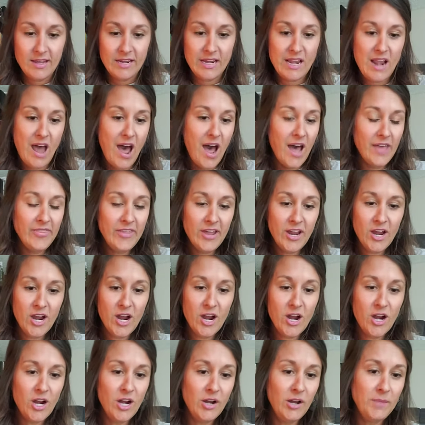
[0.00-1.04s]
Not
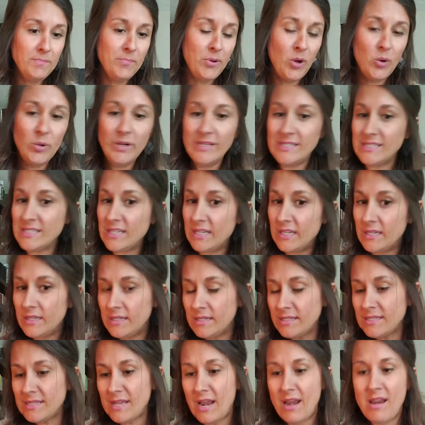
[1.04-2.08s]
their
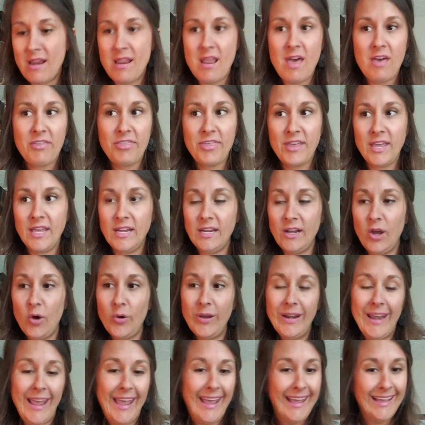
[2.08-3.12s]
bonuses, nothing, no
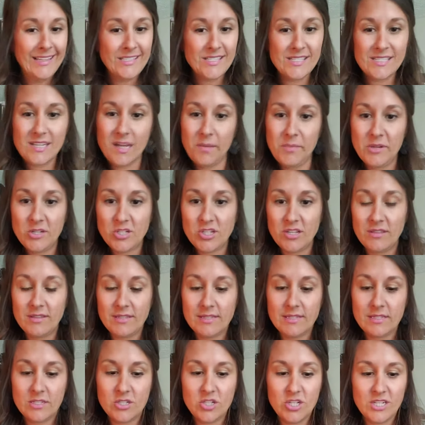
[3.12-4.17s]
enhanced commission. This
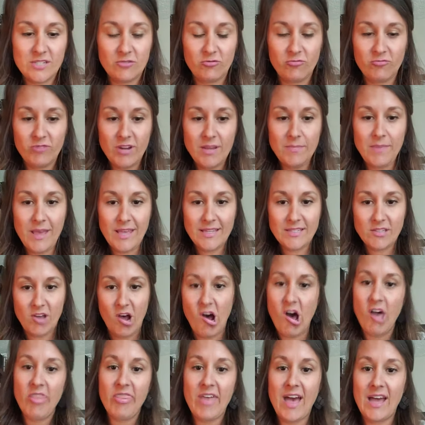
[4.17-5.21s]
is just rebates
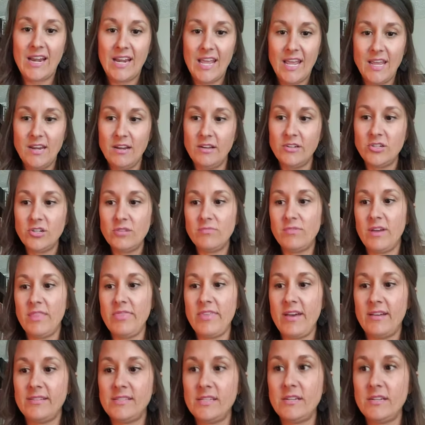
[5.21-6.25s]
on that
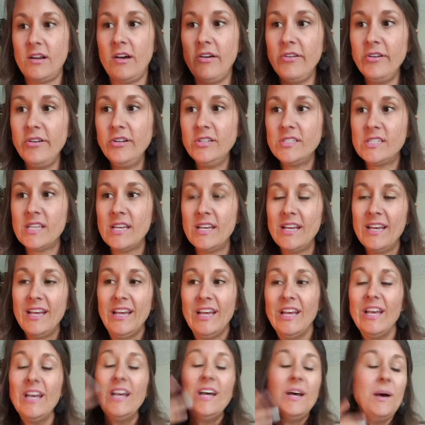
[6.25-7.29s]
$801,000.
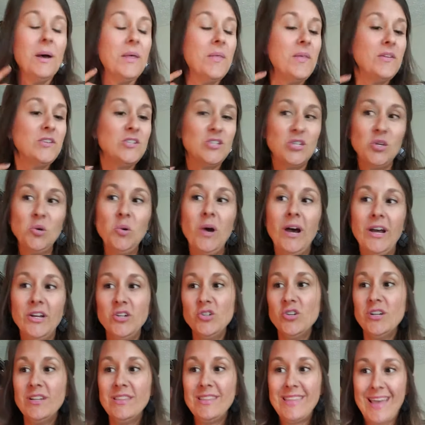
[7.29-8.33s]

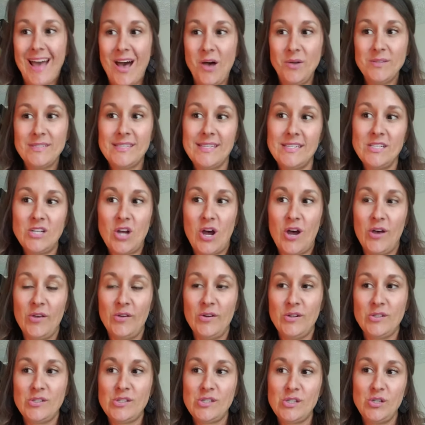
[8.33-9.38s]
$200,000,
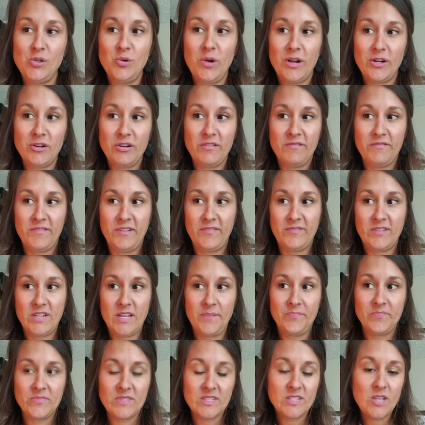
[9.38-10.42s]

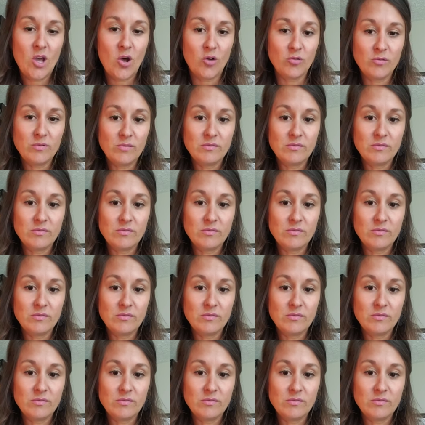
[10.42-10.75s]
$250,000. So